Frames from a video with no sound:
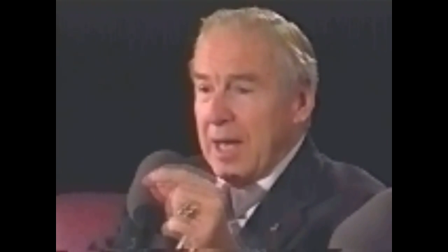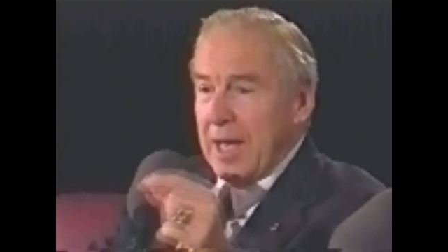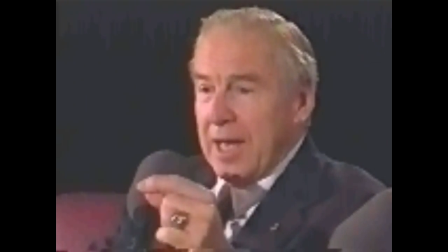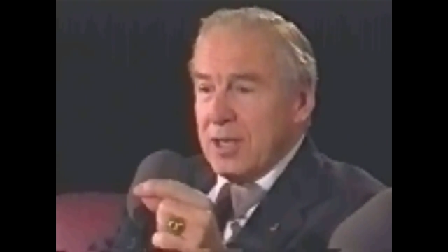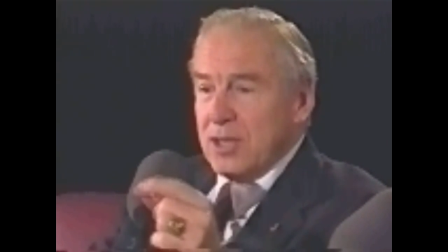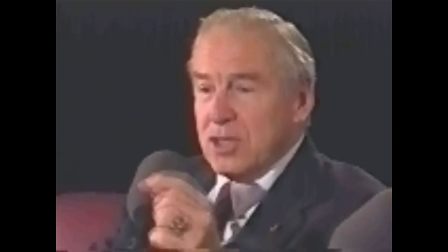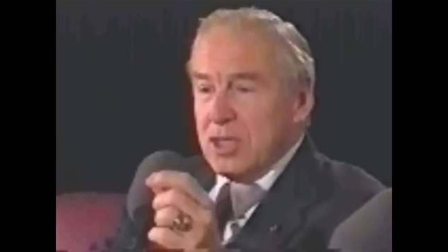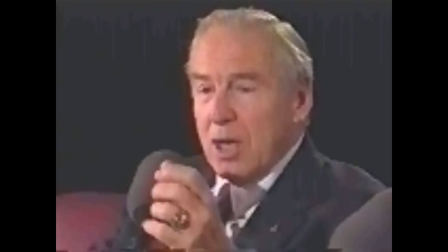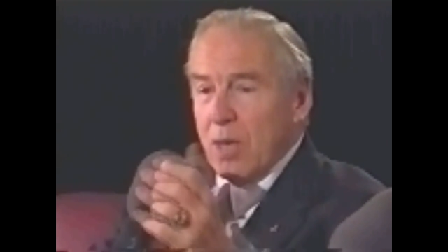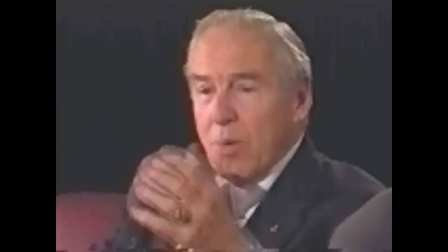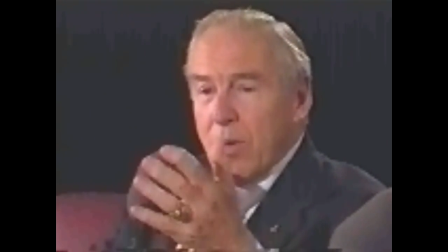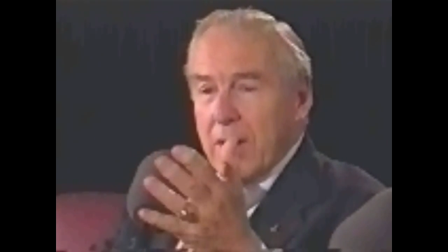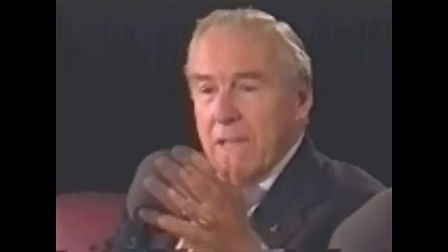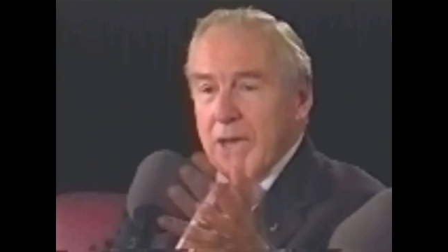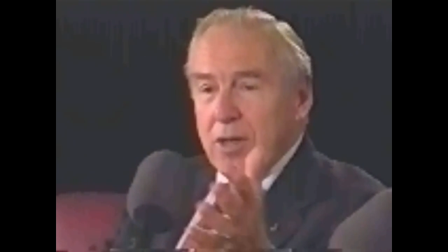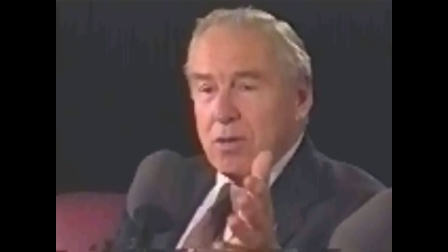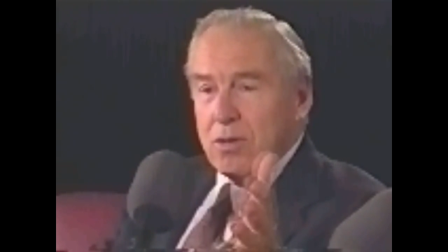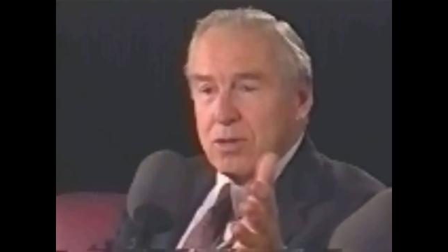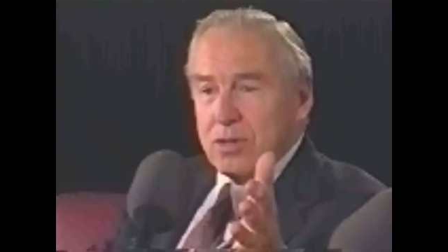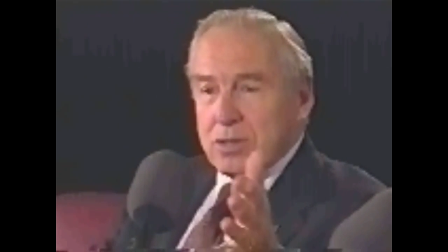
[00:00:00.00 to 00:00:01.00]
and so when I
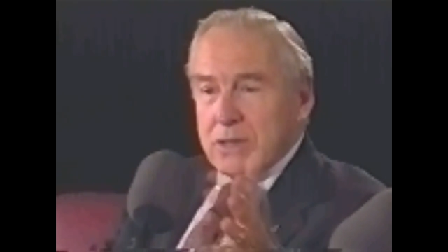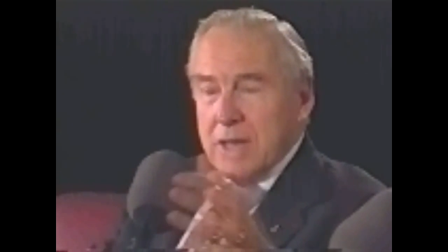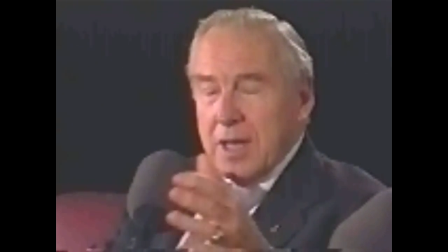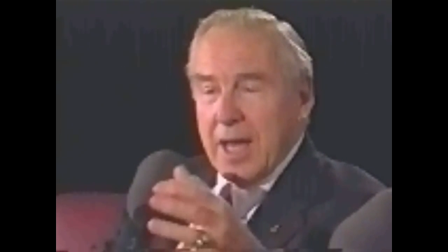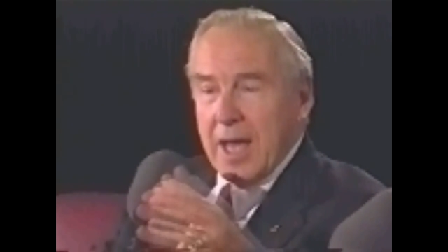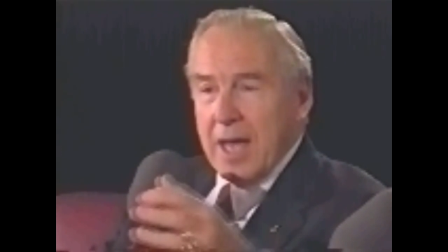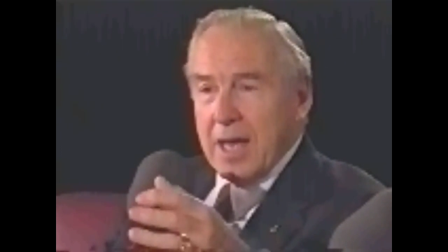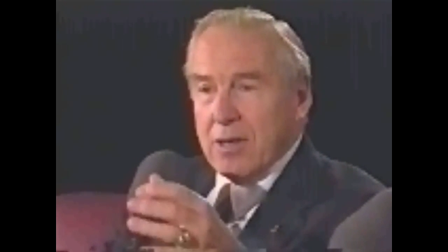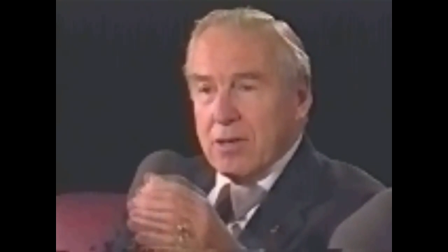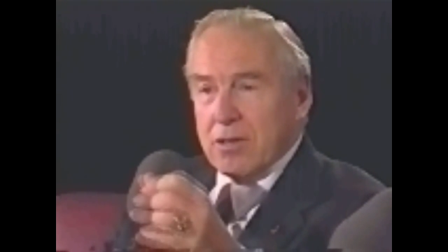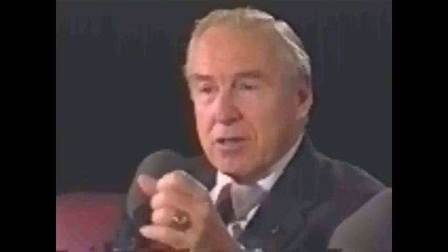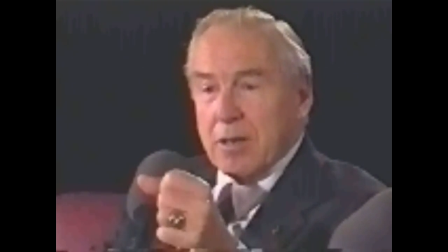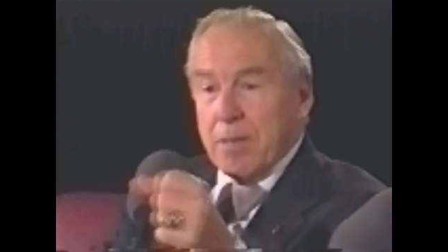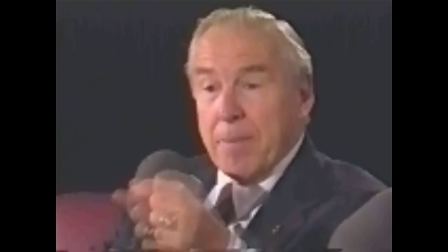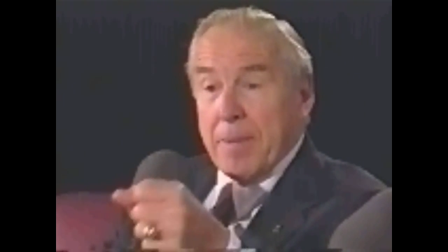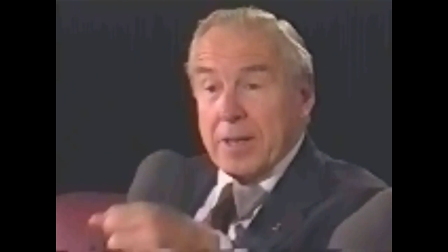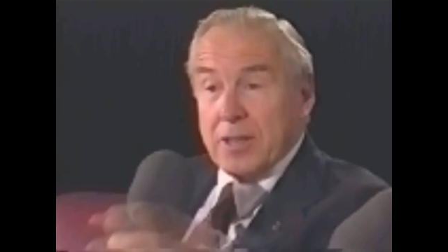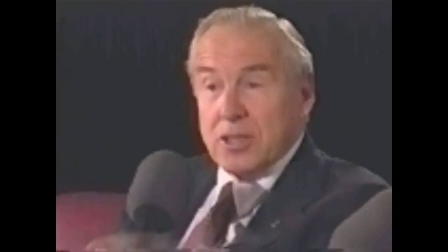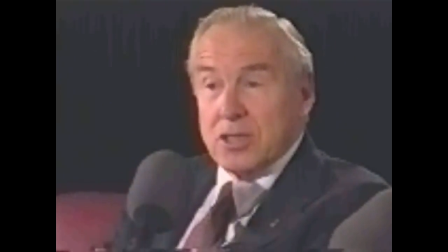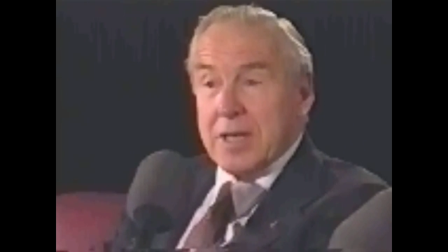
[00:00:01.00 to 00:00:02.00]
used the handle to
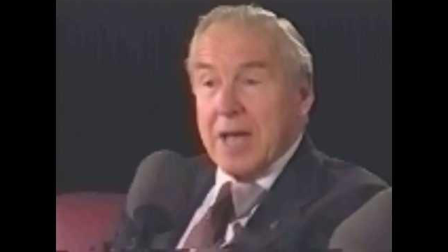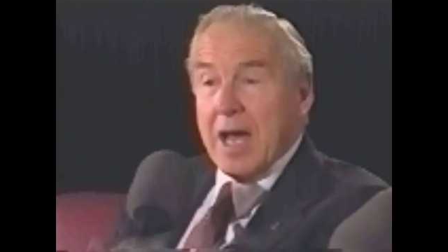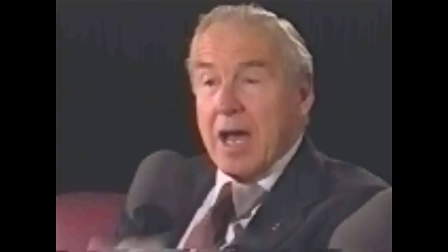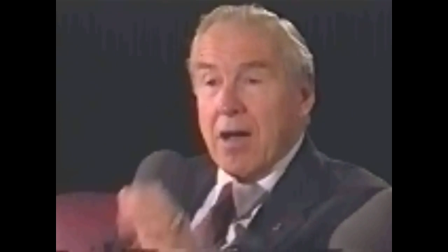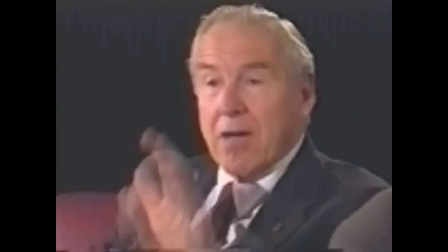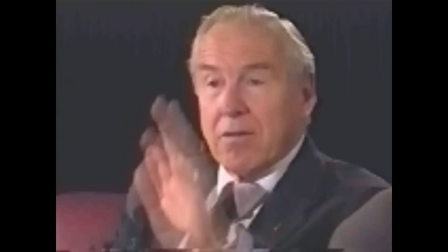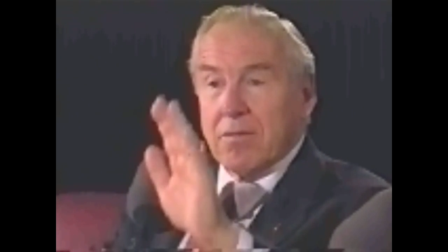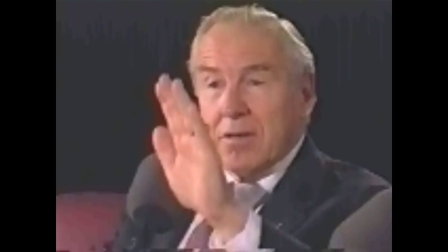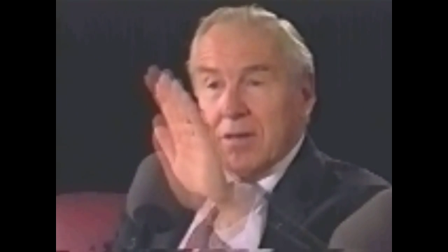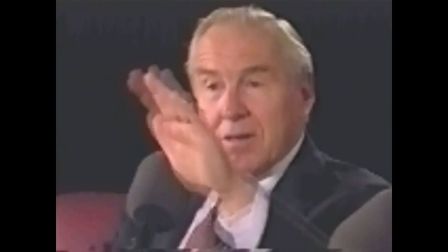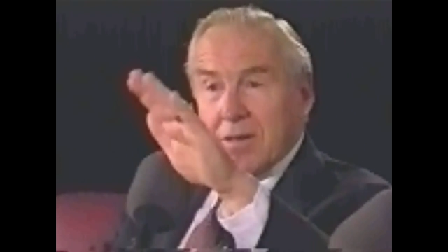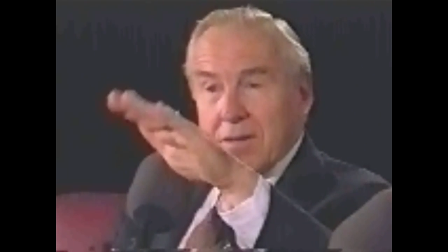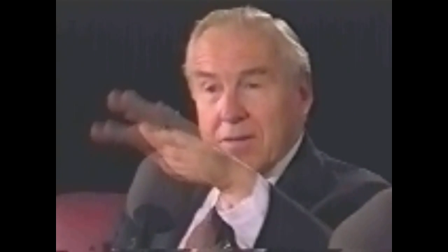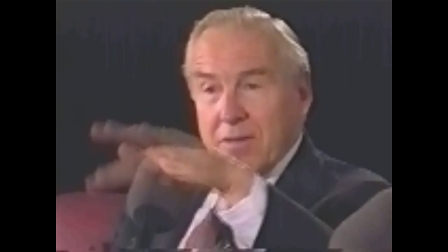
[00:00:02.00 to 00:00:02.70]
pitch down,